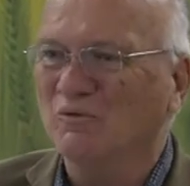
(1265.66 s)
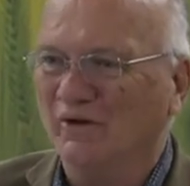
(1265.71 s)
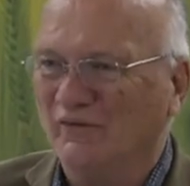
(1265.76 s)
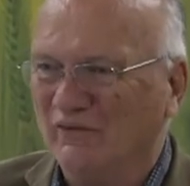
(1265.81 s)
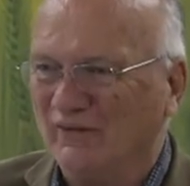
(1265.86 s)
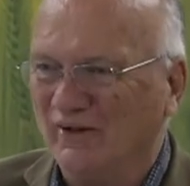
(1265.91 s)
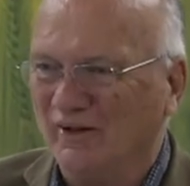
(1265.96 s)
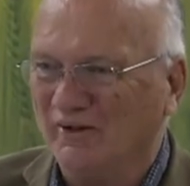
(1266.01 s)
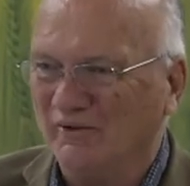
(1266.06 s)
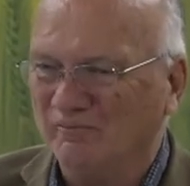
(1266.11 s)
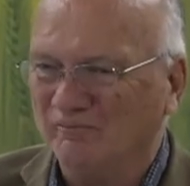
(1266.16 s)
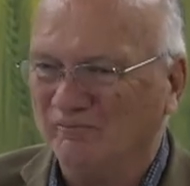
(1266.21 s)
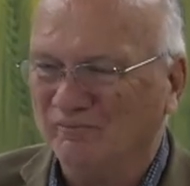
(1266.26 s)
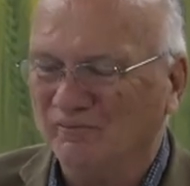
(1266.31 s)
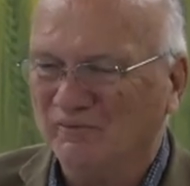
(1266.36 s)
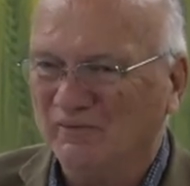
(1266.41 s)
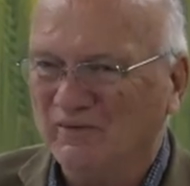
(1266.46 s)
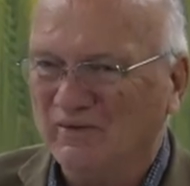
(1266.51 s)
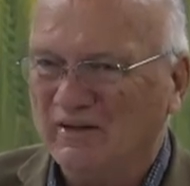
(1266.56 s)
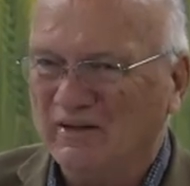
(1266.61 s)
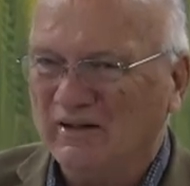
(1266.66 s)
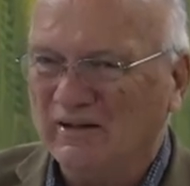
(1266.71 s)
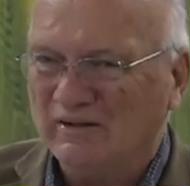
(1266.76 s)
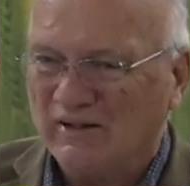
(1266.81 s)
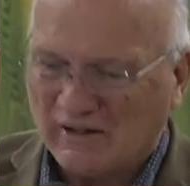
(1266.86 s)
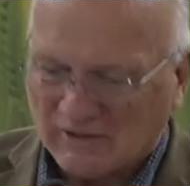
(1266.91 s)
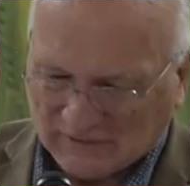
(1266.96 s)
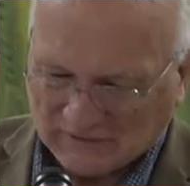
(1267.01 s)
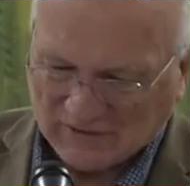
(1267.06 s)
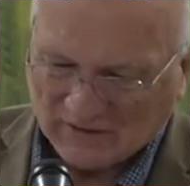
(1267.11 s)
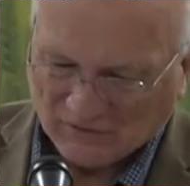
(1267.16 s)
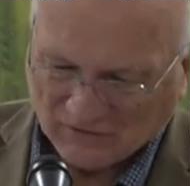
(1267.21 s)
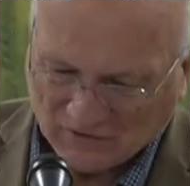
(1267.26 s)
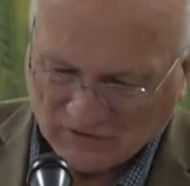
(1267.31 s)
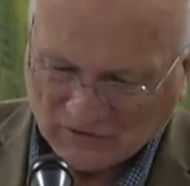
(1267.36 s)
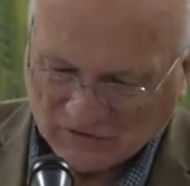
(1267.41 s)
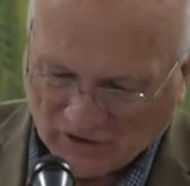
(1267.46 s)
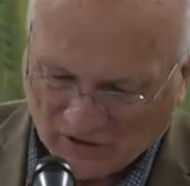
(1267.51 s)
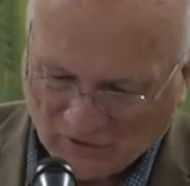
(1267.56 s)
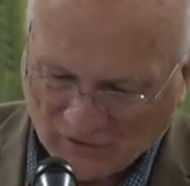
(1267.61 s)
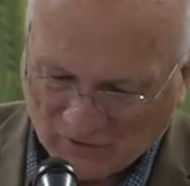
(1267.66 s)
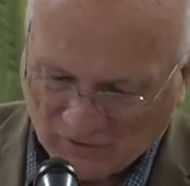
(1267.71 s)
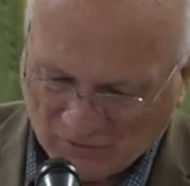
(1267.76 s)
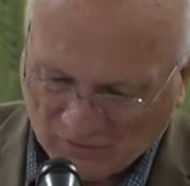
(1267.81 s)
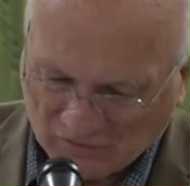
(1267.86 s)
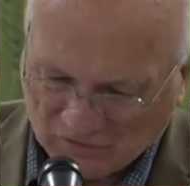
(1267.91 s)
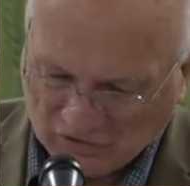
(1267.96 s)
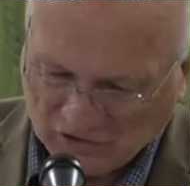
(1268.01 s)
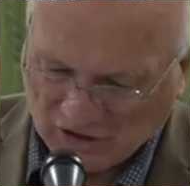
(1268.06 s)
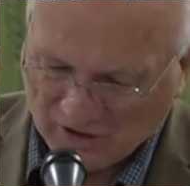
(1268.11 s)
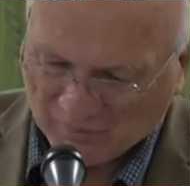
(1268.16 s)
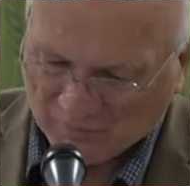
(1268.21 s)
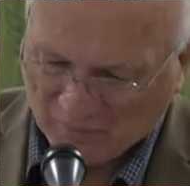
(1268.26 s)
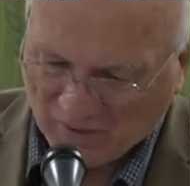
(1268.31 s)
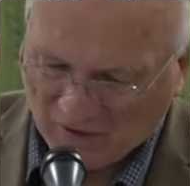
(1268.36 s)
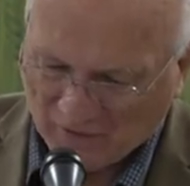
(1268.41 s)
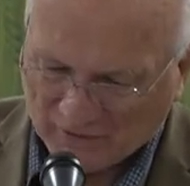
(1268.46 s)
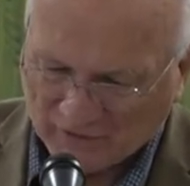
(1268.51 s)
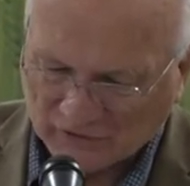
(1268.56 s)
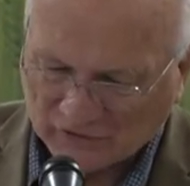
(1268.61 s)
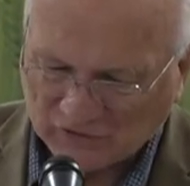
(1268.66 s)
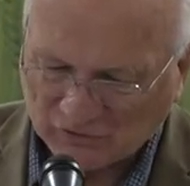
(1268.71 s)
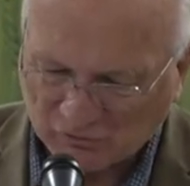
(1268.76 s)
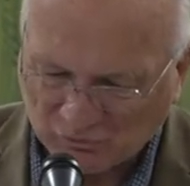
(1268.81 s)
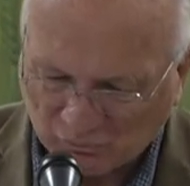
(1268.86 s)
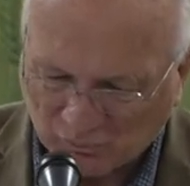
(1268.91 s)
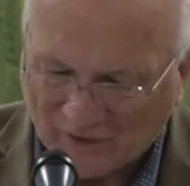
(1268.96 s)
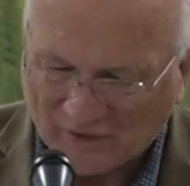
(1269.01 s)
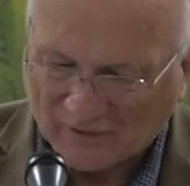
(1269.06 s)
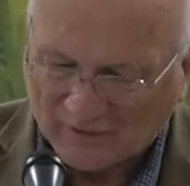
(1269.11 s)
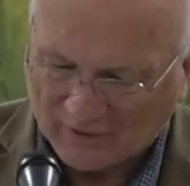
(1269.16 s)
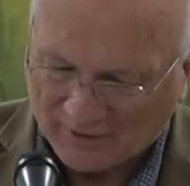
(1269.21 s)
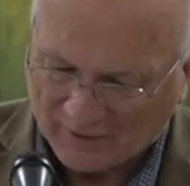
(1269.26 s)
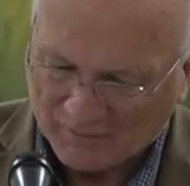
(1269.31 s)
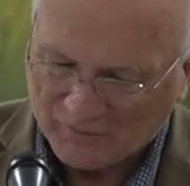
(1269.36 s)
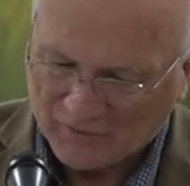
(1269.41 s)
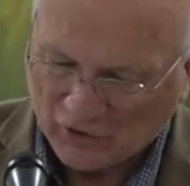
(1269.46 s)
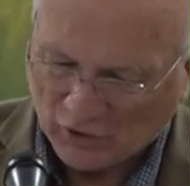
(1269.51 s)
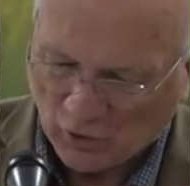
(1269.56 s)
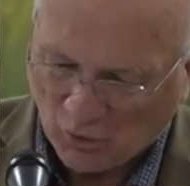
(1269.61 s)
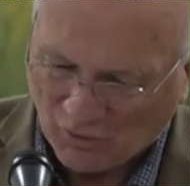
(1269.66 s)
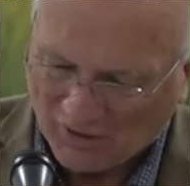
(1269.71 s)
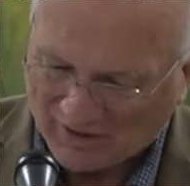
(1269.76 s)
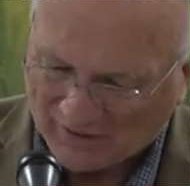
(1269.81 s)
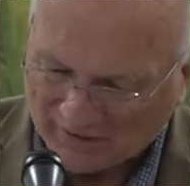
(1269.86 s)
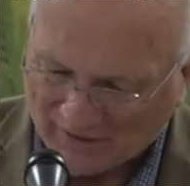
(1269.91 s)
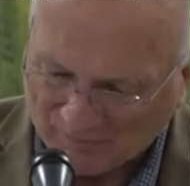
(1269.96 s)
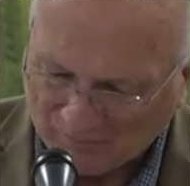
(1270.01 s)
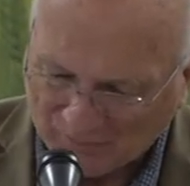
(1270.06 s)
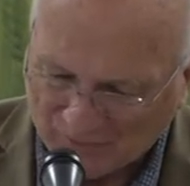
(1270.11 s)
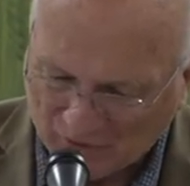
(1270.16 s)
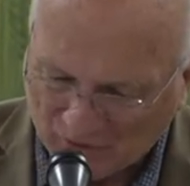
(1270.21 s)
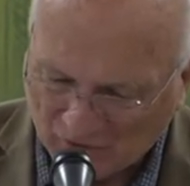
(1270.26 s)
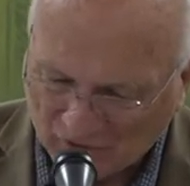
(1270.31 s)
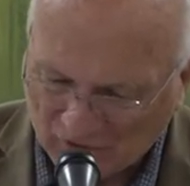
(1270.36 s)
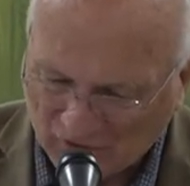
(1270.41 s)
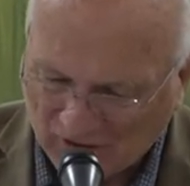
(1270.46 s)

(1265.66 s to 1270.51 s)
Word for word: with it, they sent these other dear brothers with them to go on up there